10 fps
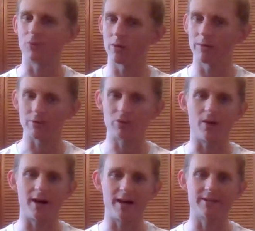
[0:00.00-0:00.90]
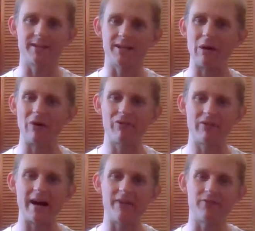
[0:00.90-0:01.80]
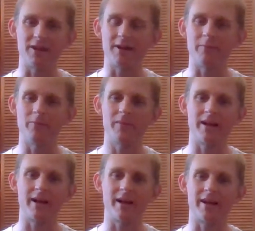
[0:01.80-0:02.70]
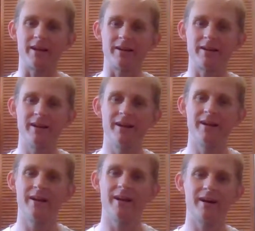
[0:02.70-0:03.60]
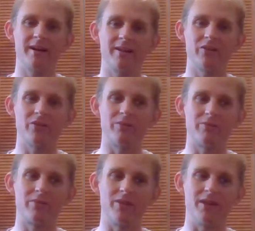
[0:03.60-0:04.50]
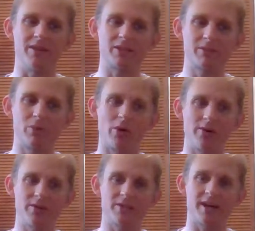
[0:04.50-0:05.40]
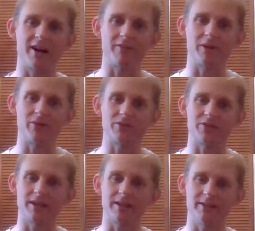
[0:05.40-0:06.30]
warm-up squats. I did about 5 of them, and the smart side of me was like,